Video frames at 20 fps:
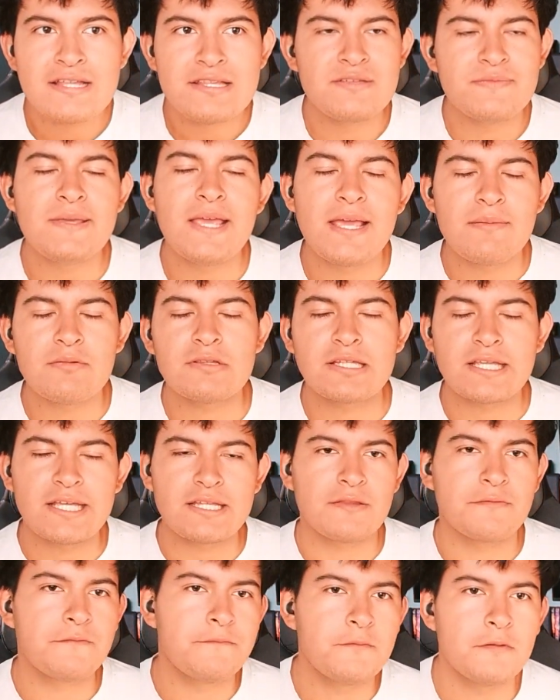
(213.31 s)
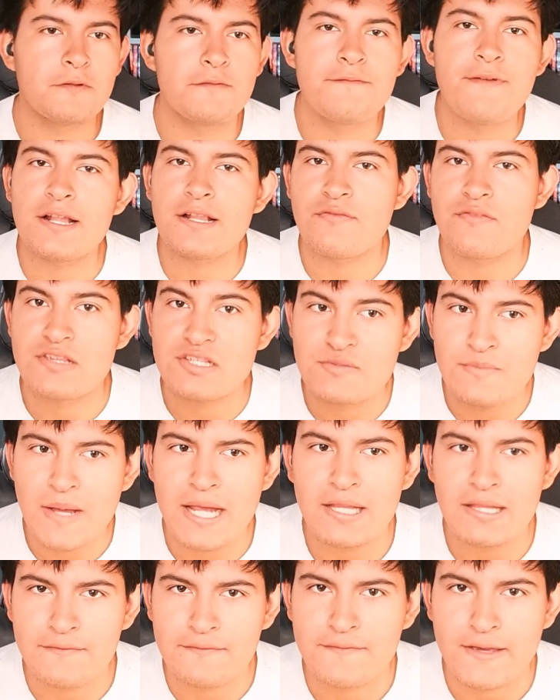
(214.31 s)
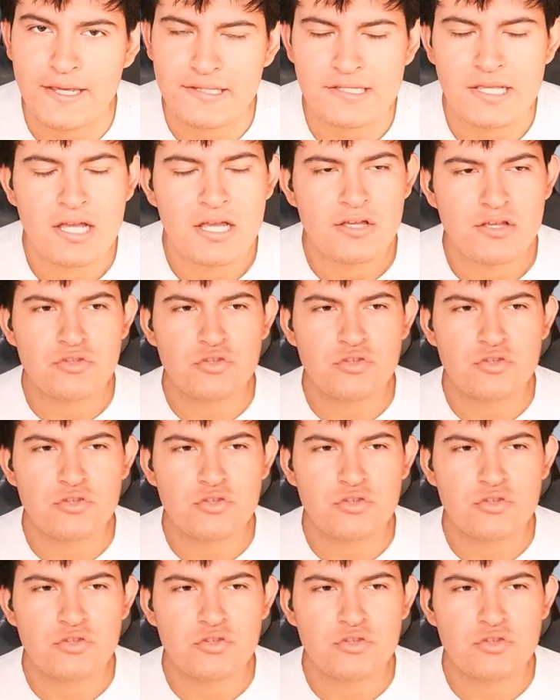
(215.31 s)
to be able to get the full effect of the smiley face.